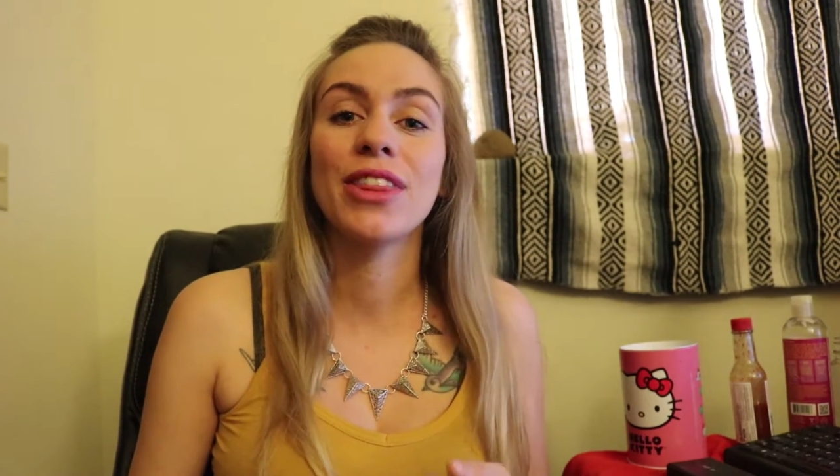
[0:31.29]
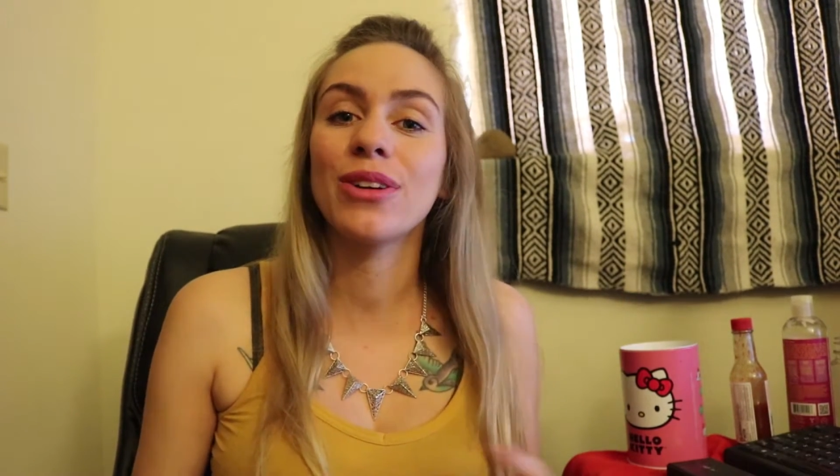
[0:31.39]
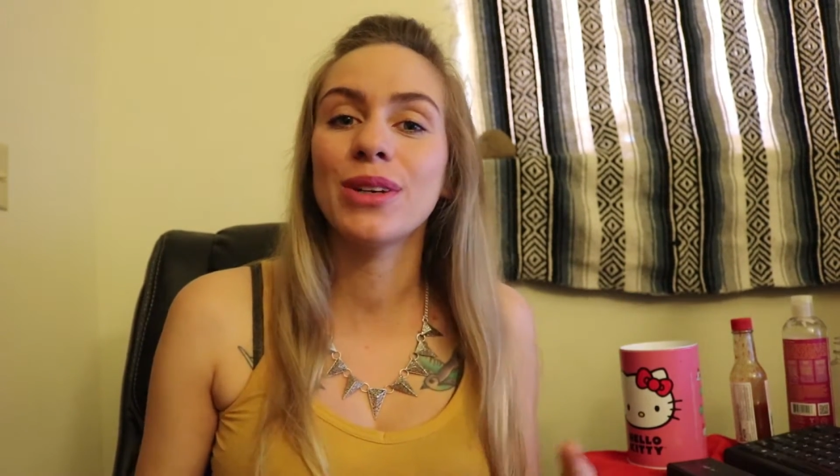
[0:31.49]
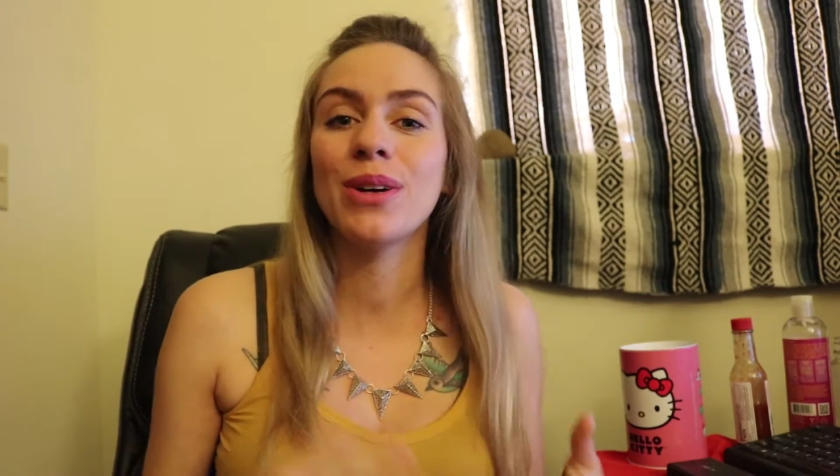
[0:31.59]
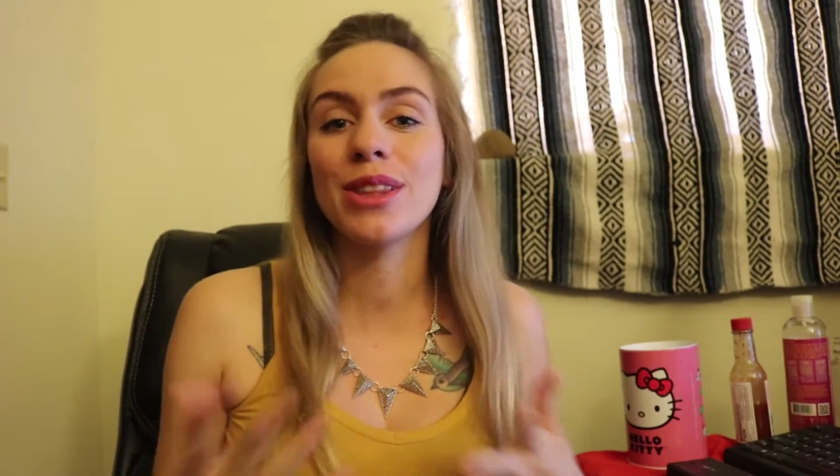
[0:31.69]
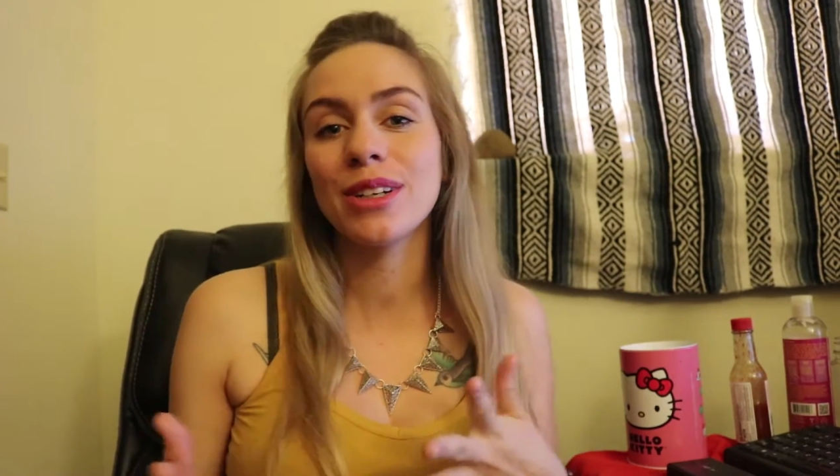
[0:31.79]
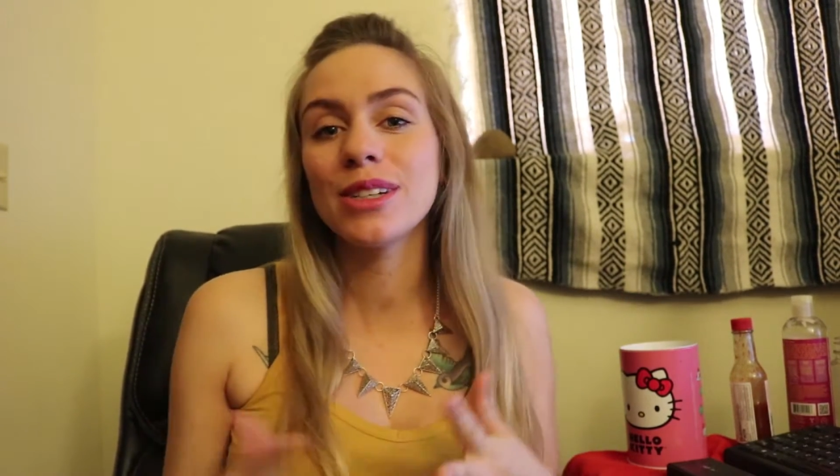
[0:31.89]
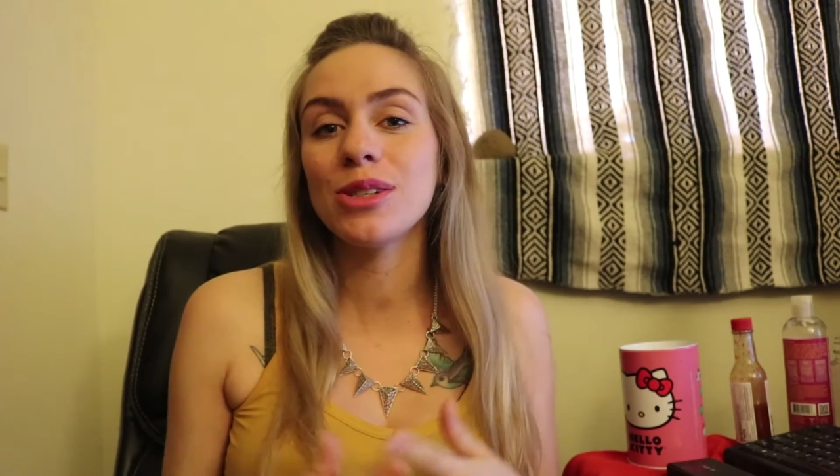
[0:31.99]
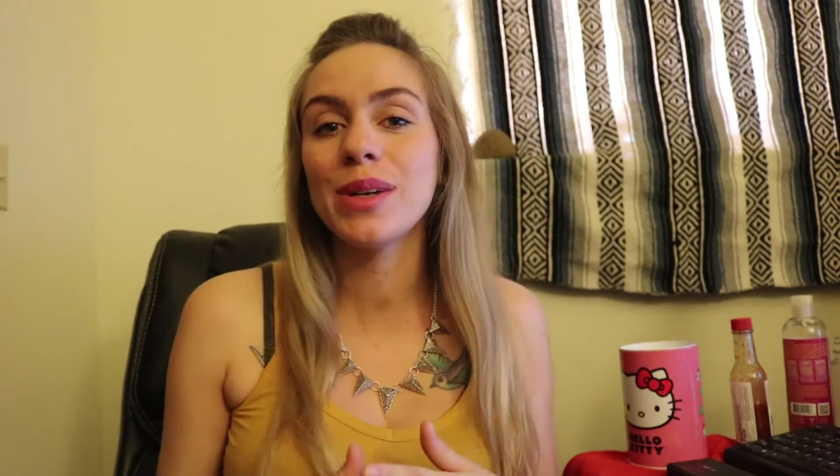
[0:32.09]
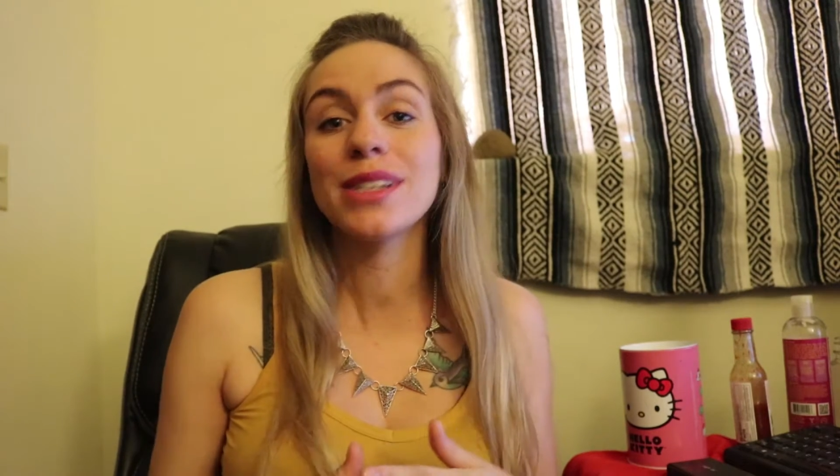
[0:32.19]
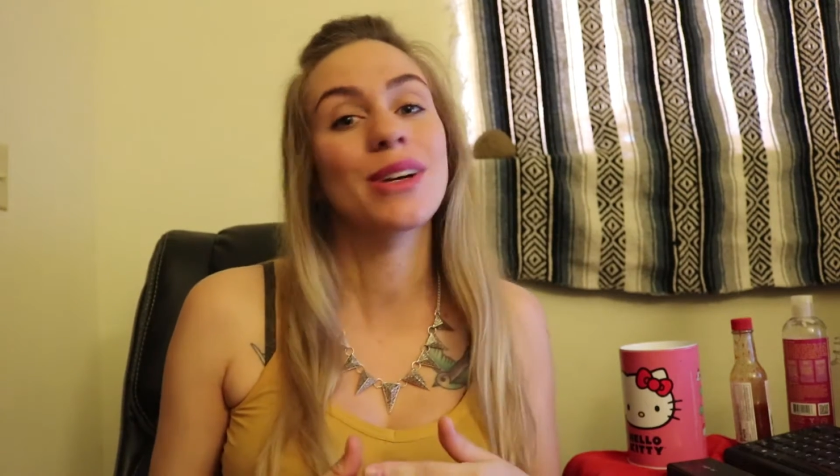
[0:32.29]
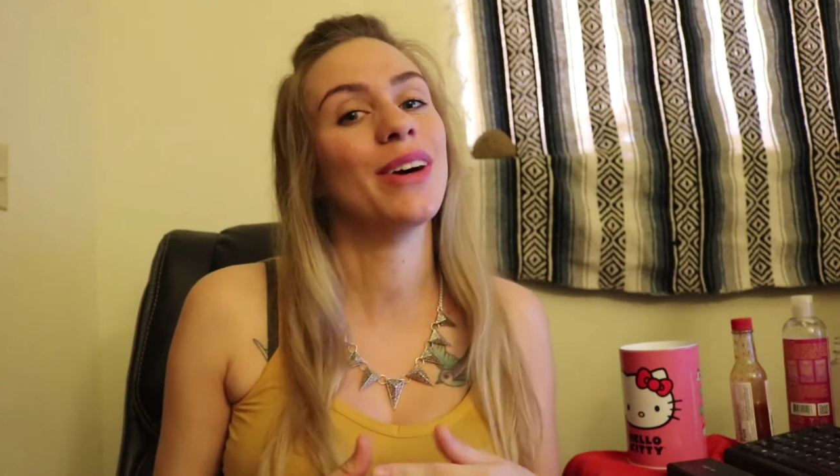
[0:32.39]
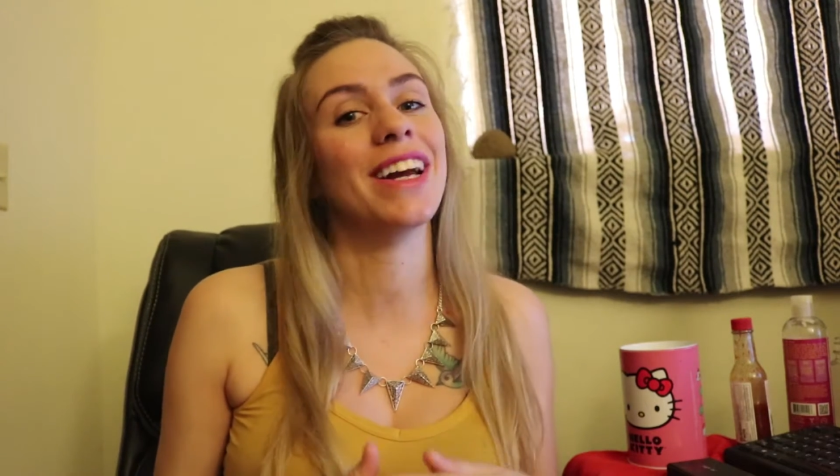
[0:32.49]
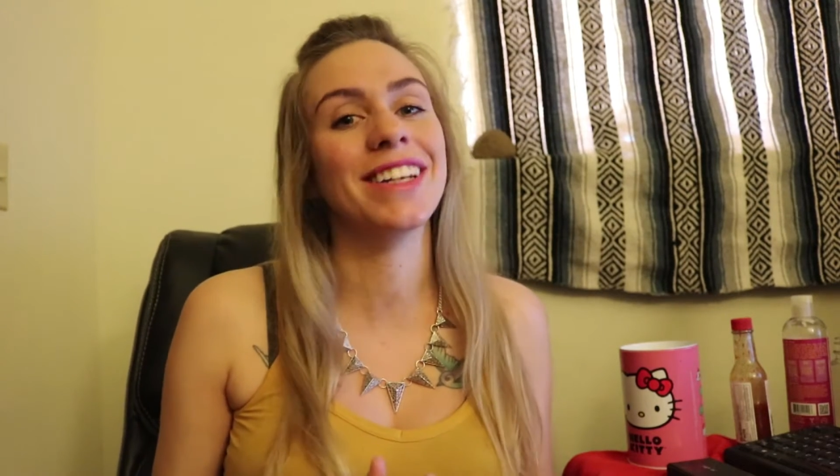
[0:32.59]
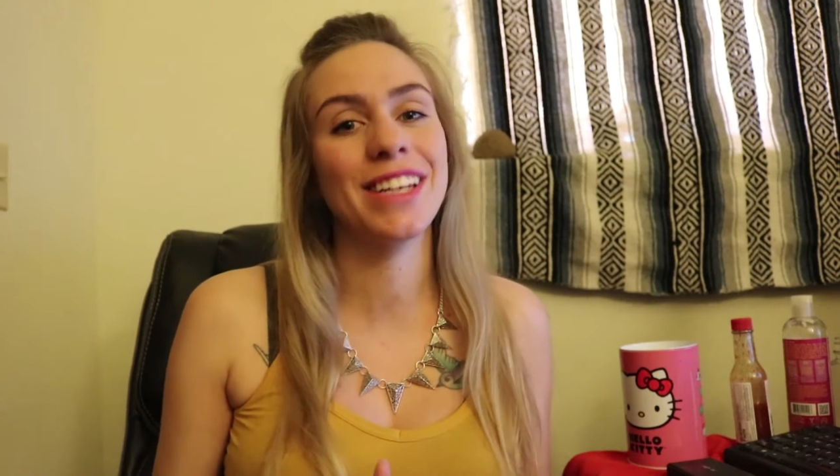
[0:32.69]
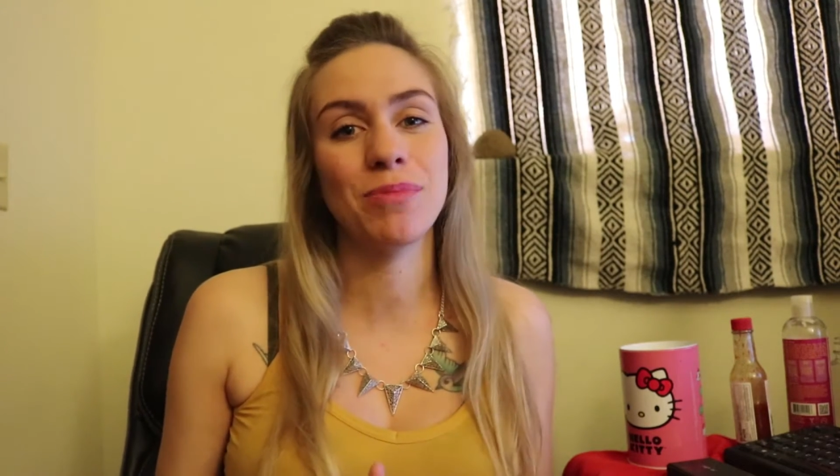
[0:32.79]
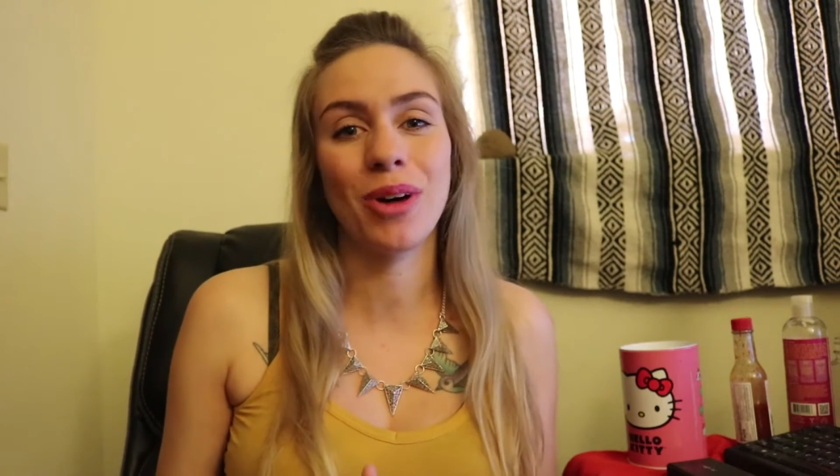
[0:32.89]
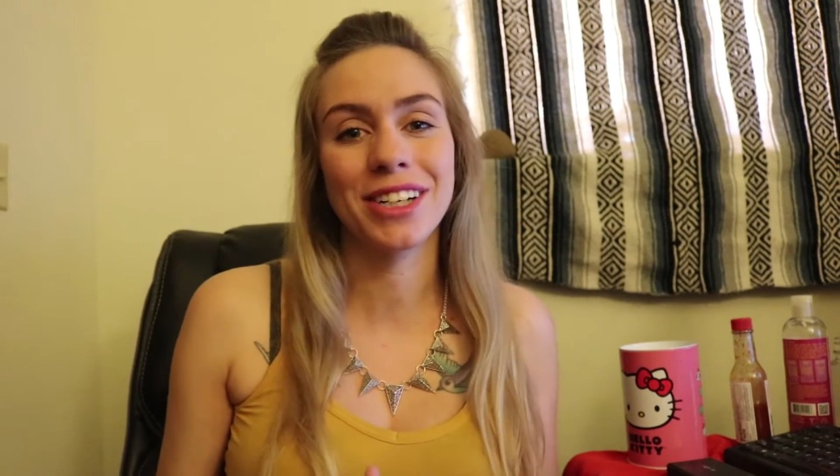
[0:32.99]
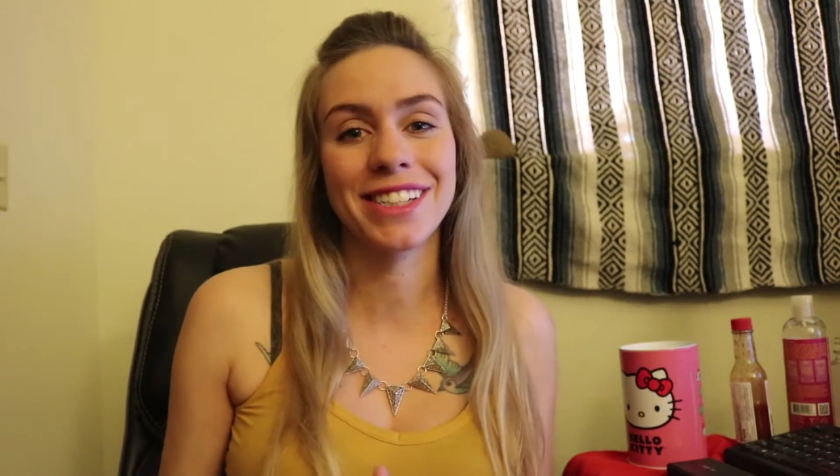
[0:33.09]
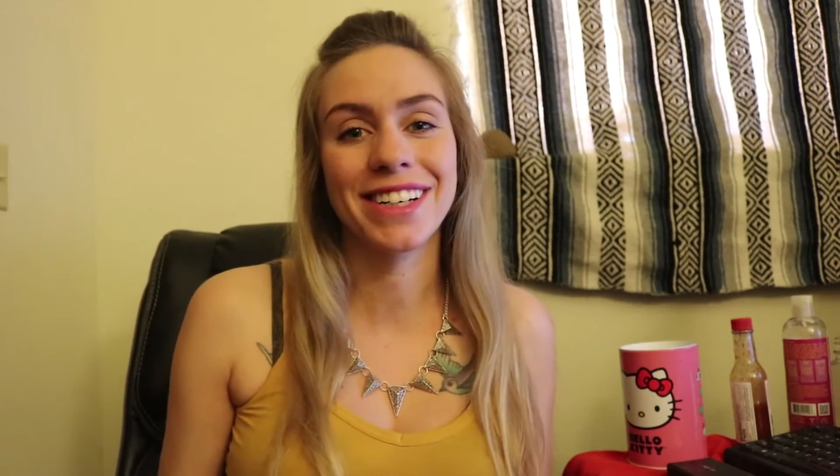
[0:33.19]
31 and 32 weeks, go ahead and keep
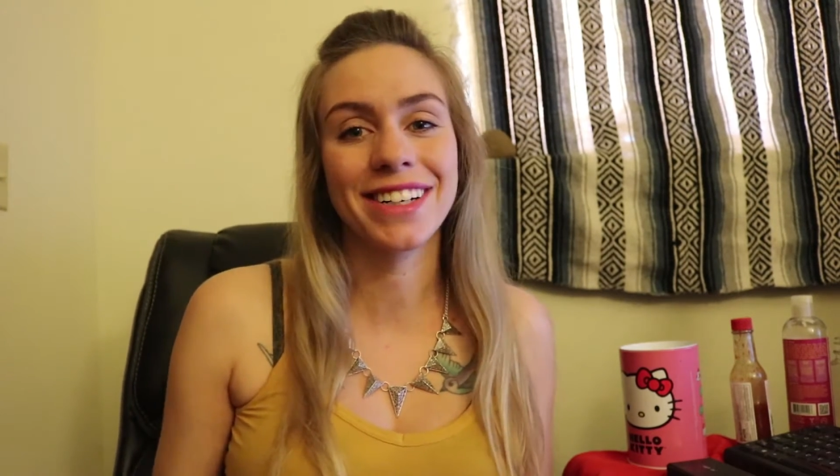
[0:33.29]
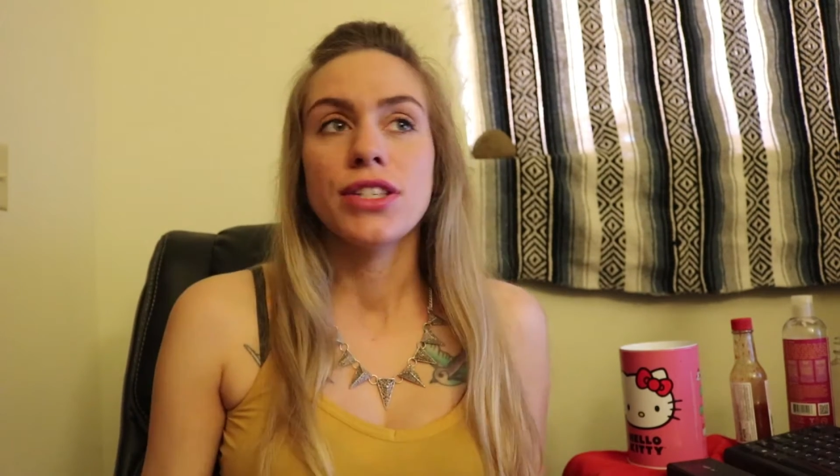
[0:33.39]
watching.